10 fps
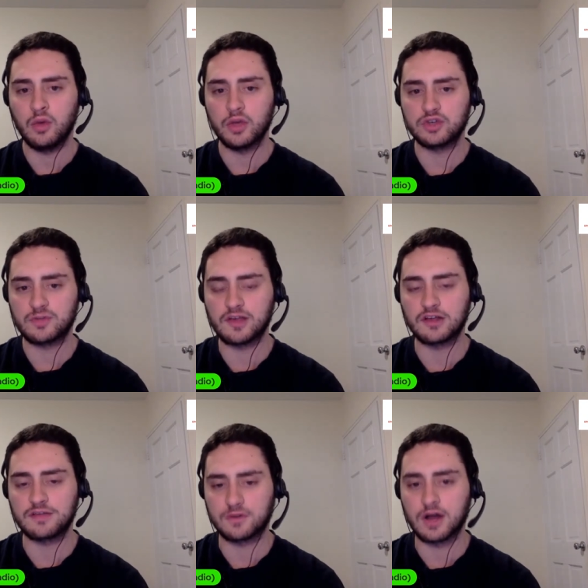which
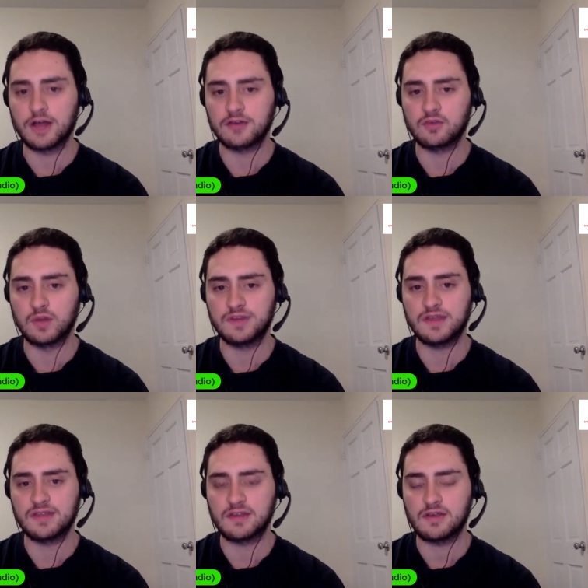sucks for us because, once
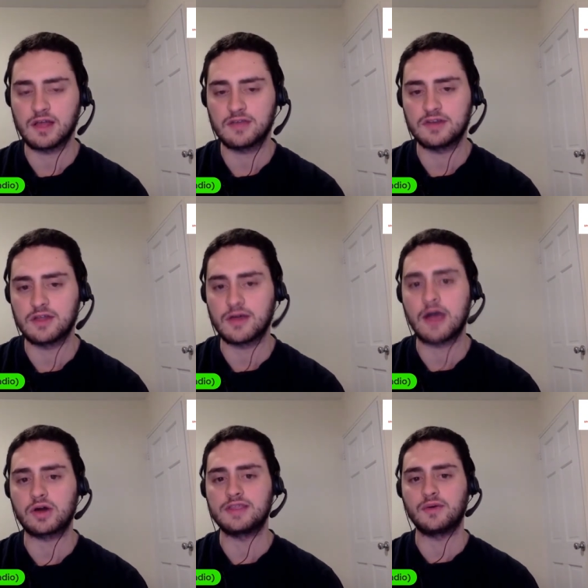again, that's another
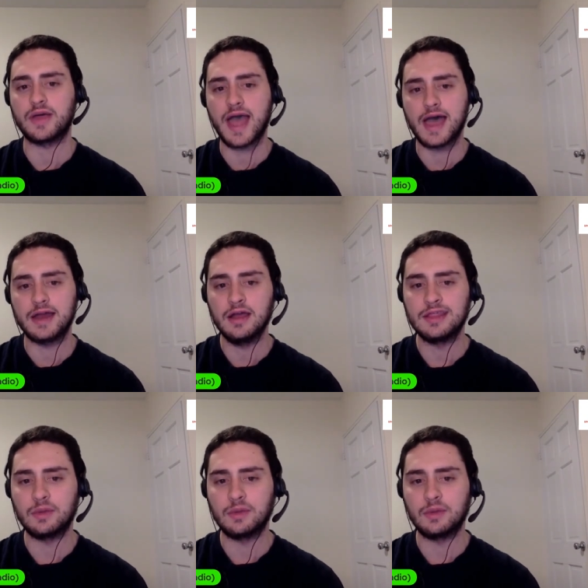outright that we had